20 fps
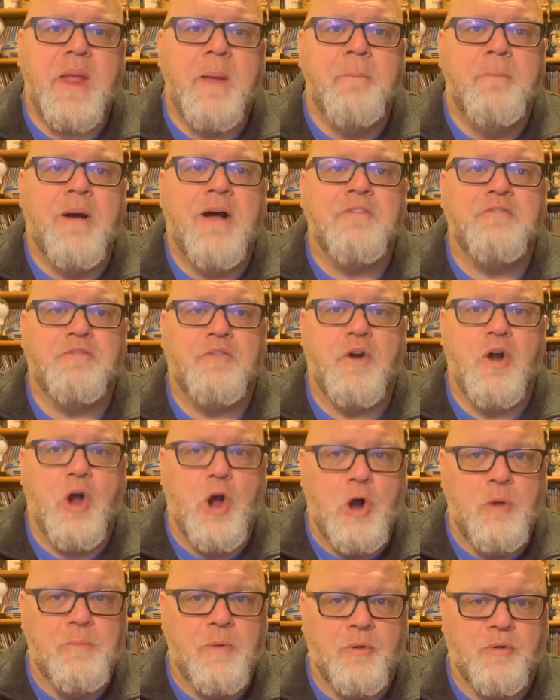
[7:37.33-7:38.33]
but for
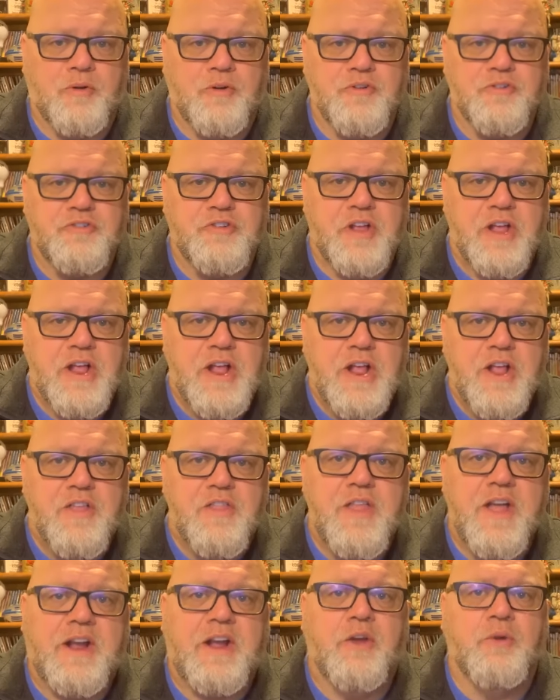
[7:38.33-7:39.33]
homeowners
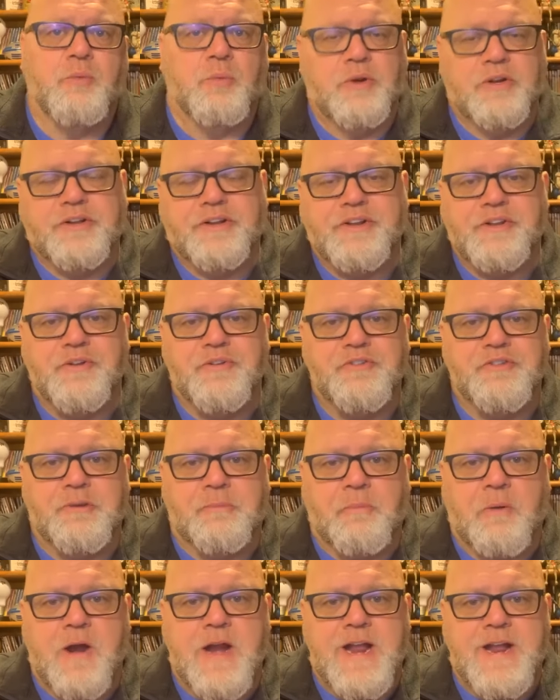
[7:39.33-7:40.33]
that could really use a
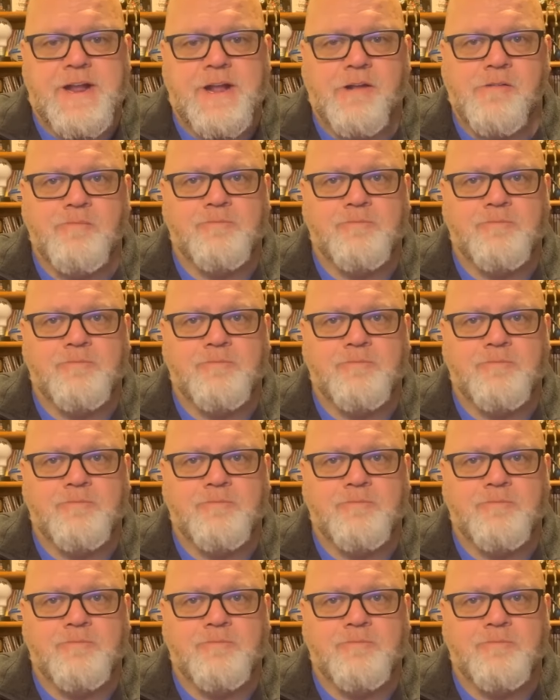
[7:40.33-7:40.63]
break.